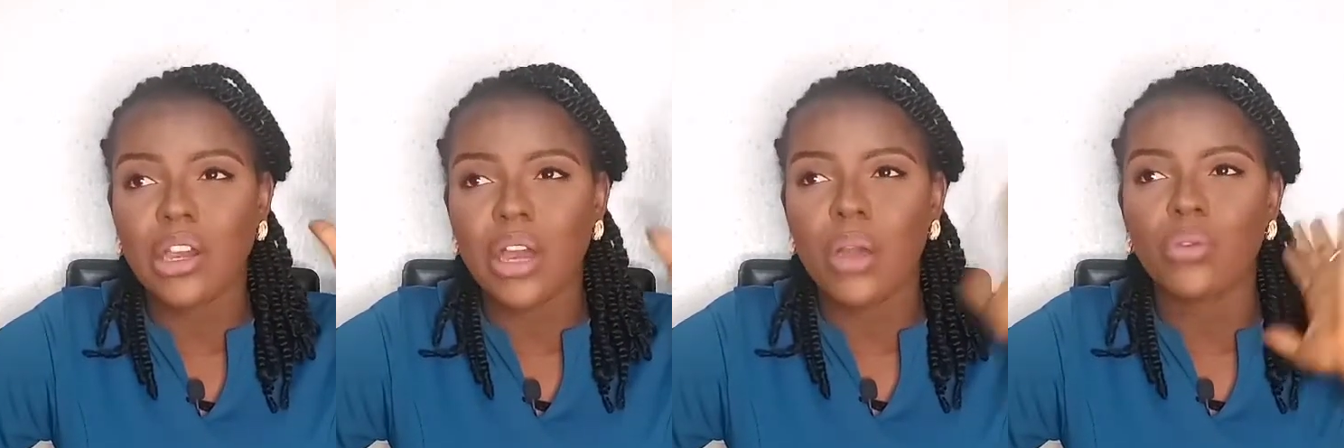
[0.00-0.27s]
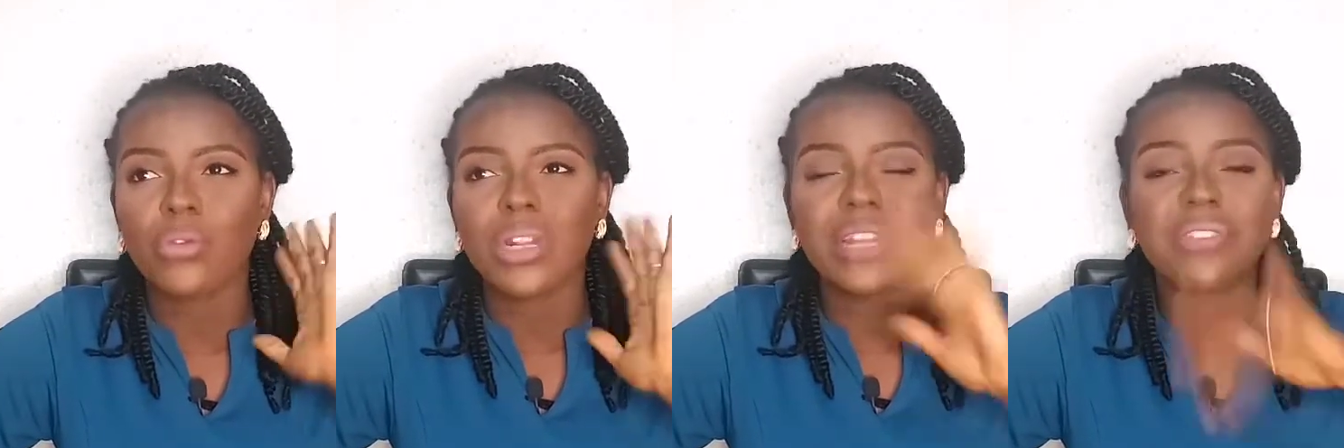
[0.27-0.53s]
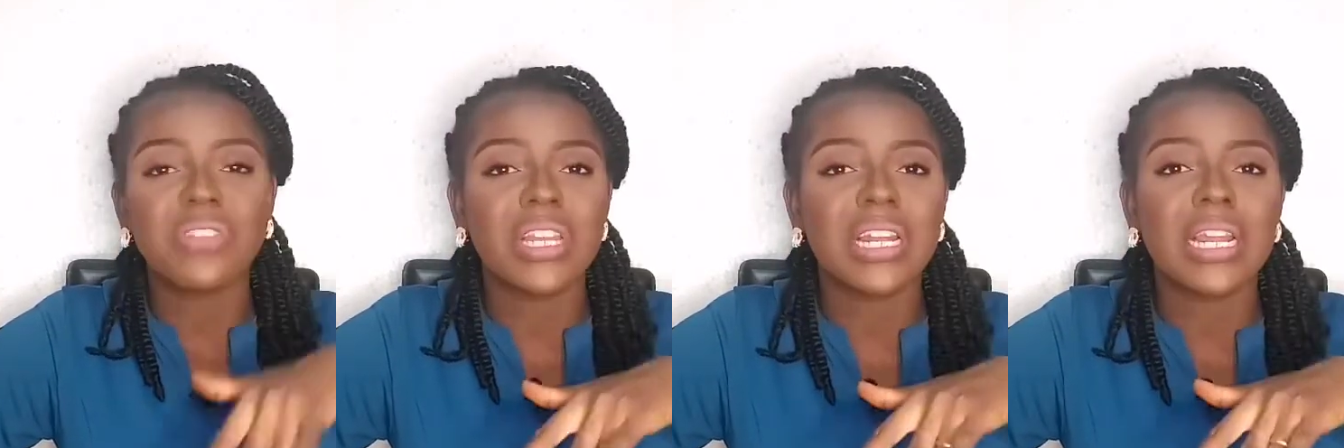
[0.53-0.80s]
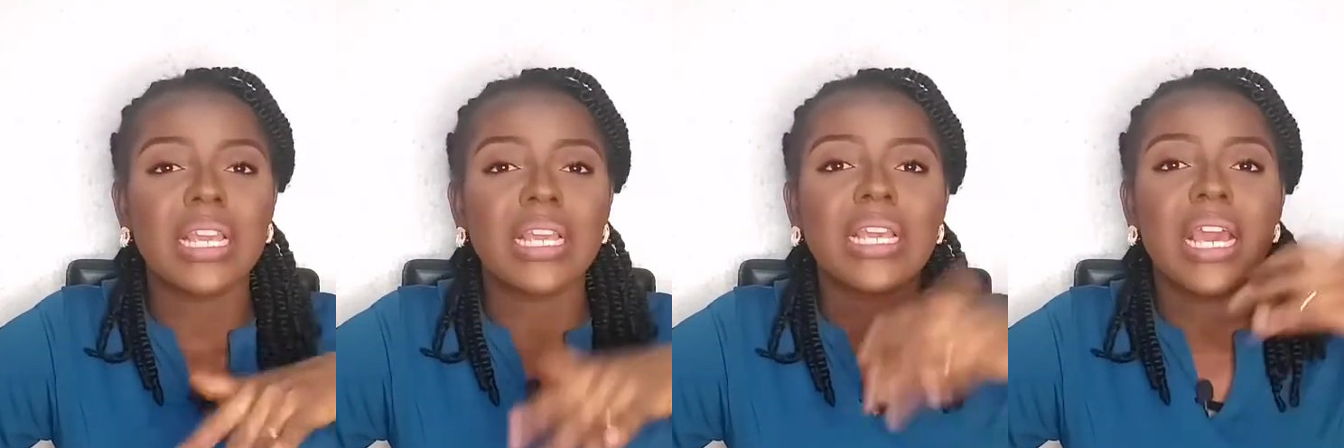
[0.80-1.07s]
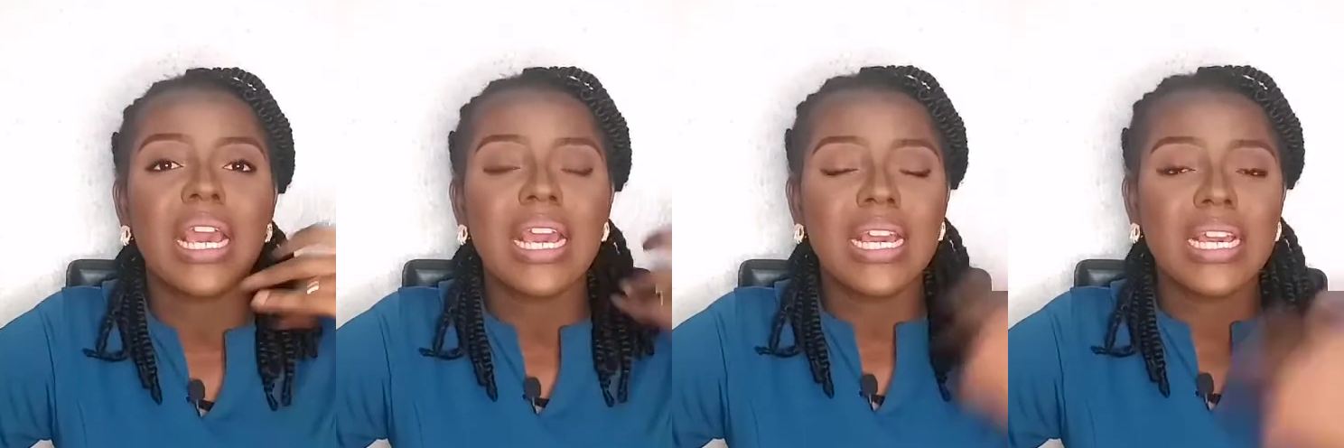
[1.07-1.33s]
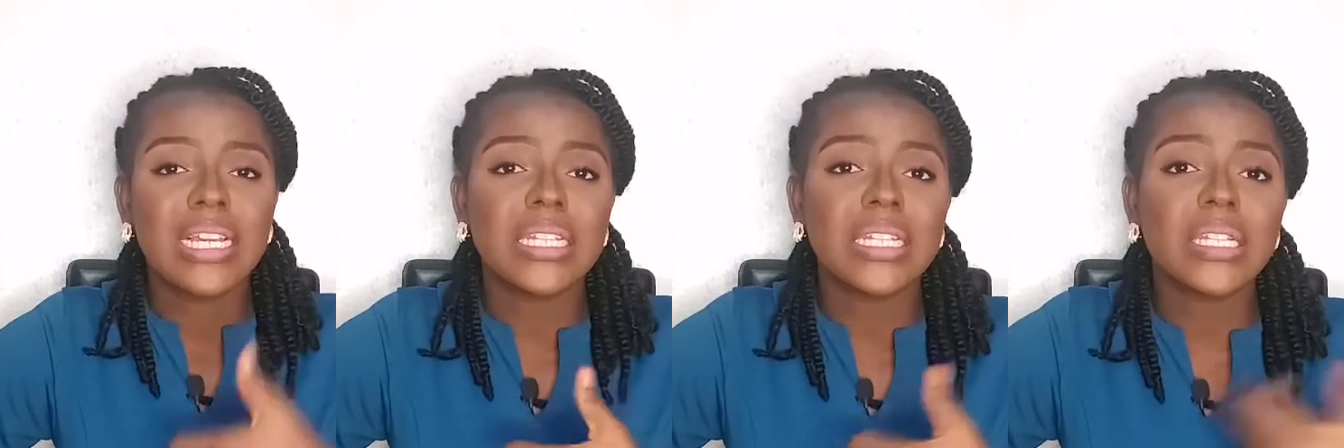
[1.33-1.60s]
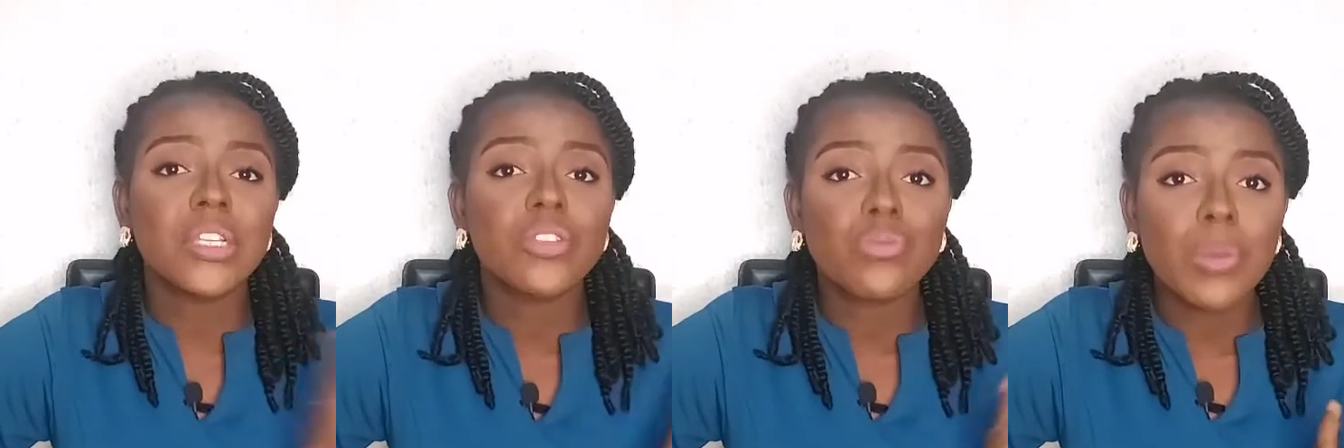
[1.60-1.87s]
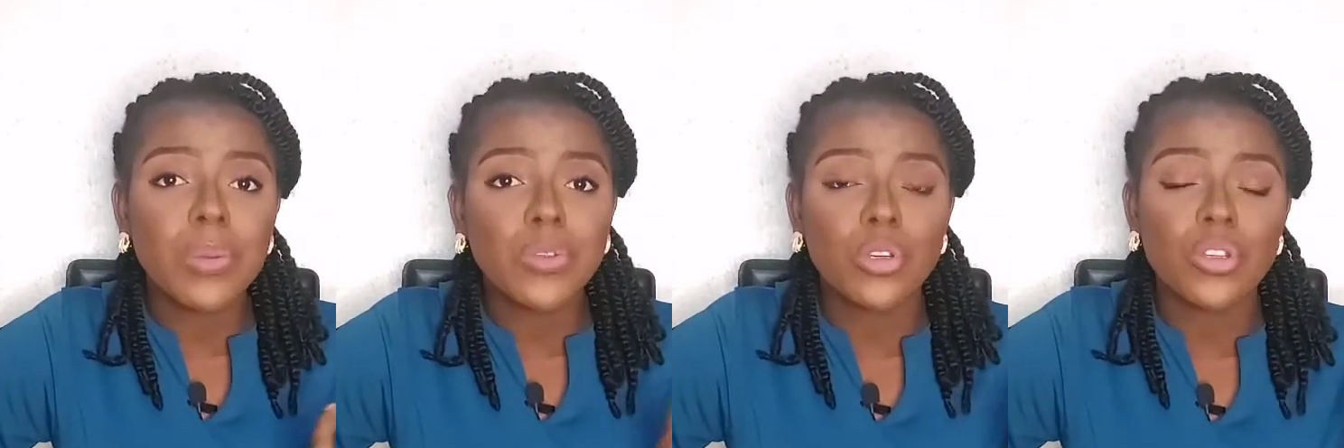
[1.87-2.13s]
I will leave the link in the
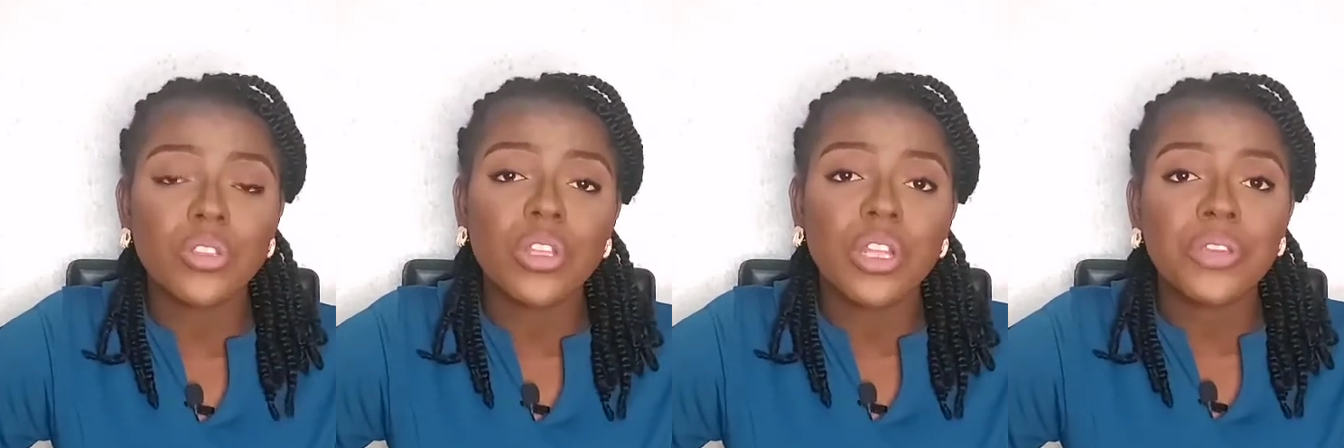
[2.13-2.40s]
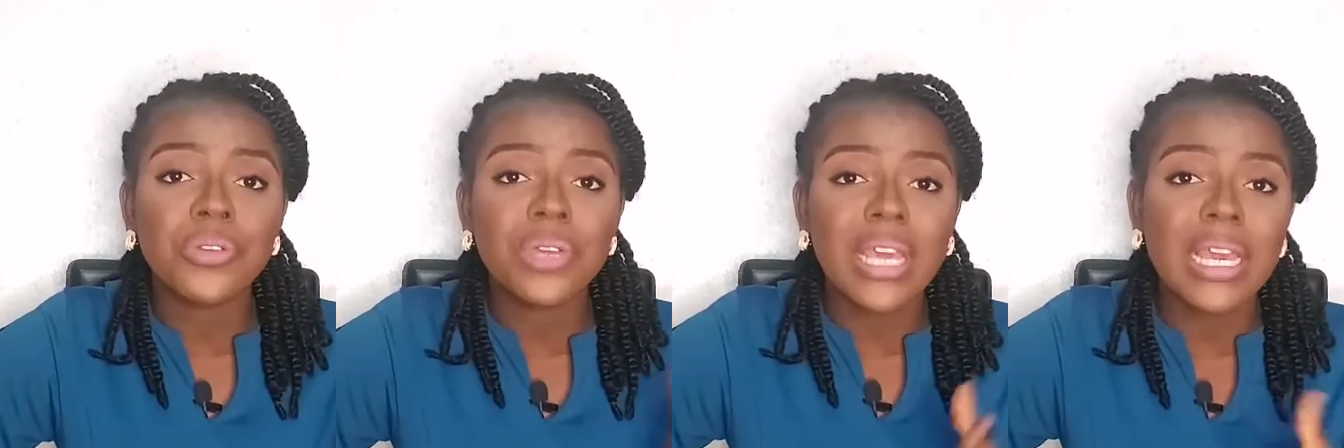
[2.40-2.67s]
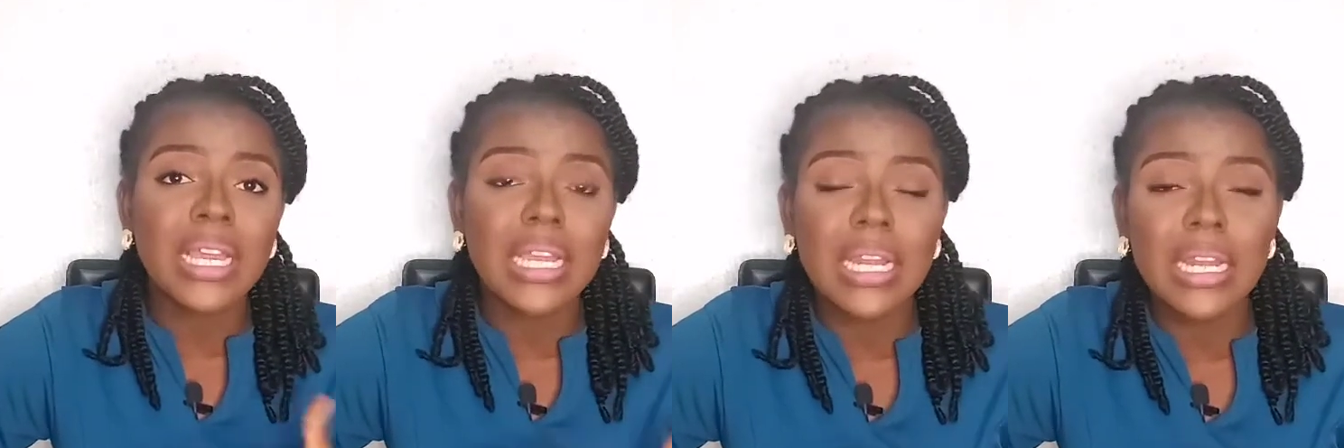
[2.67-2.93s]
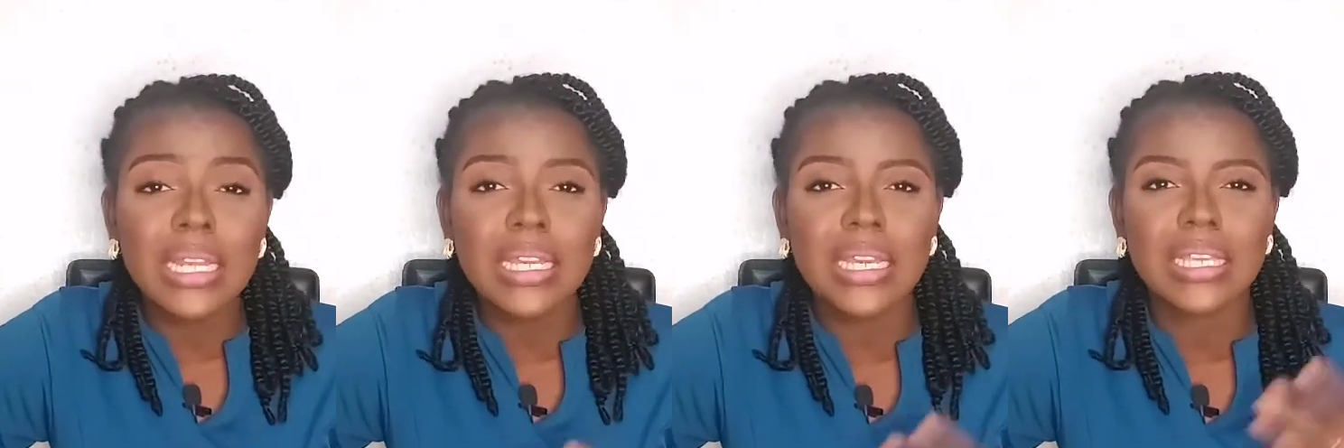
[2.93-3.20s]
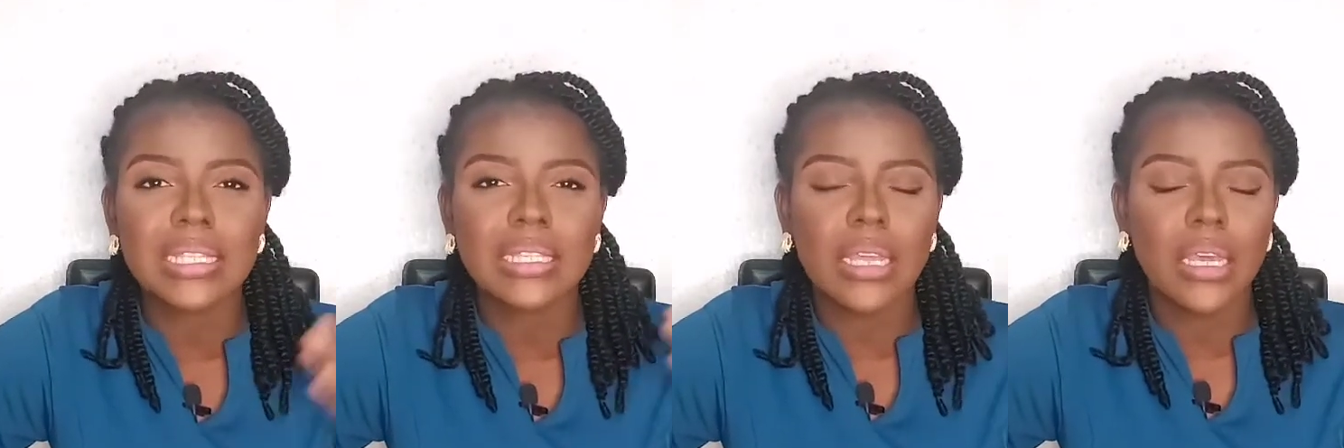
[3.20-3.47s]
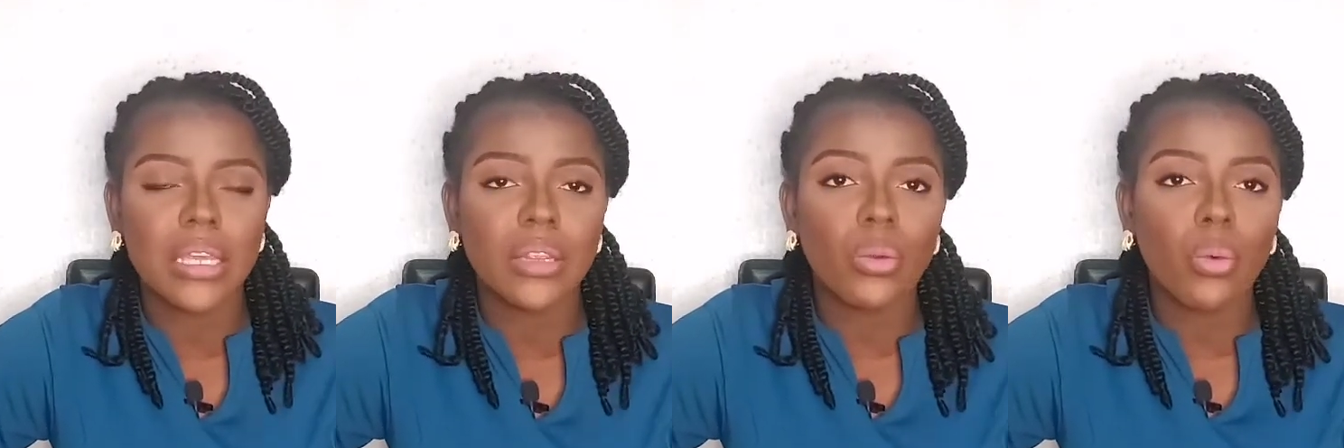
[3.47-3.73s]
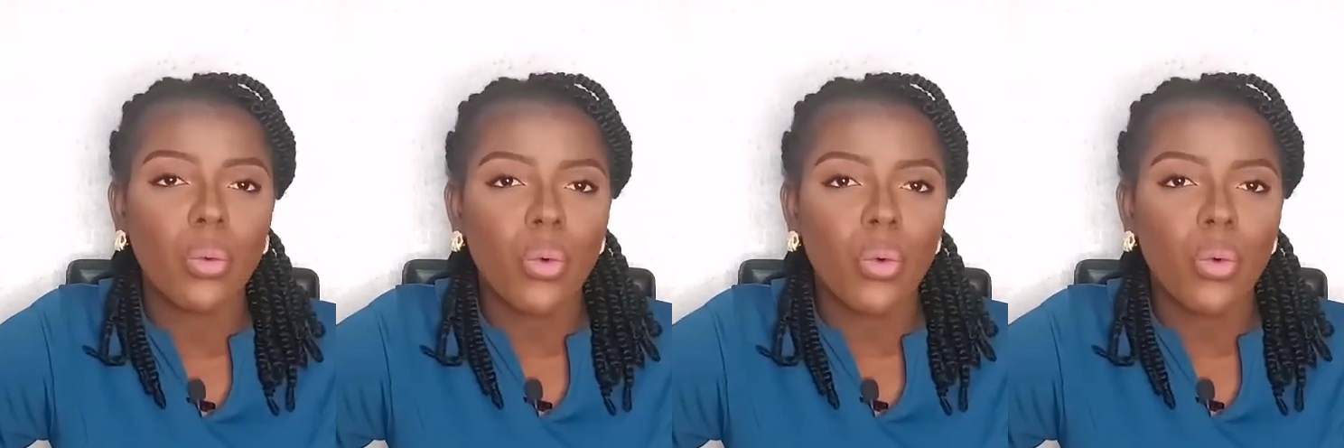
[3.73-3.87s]
description so that you can click it and